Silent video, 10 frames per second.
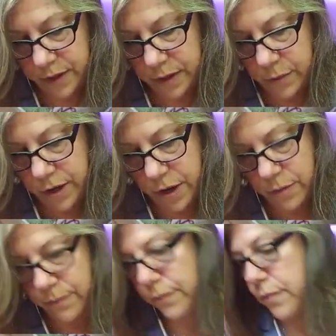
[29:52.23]
There we go.
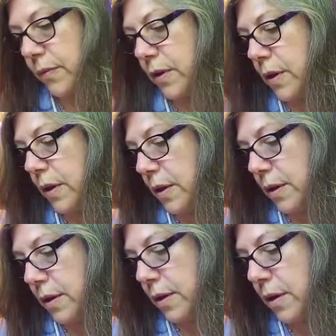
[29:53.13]

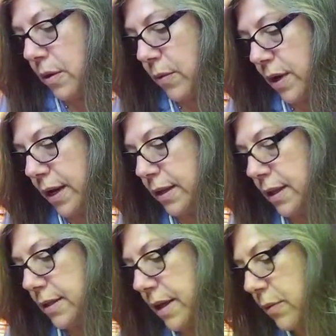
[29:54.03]
All right,
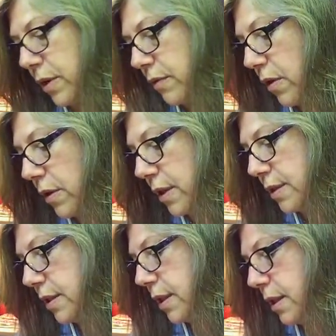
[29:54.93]
let's get rid of all these
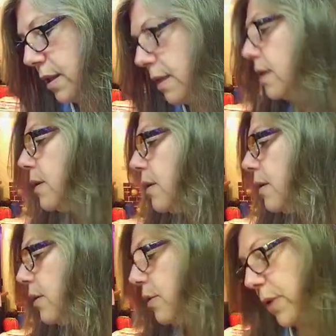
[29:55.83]
little
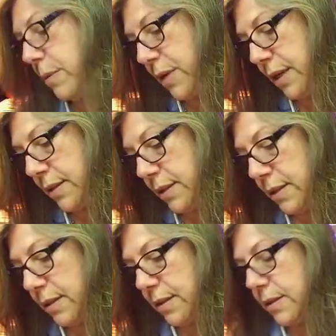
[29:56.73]
thread
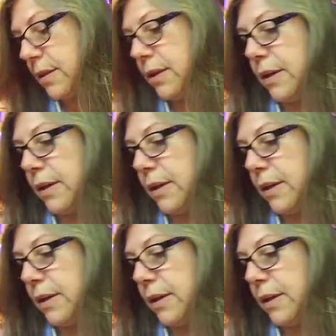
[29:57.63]
pieces.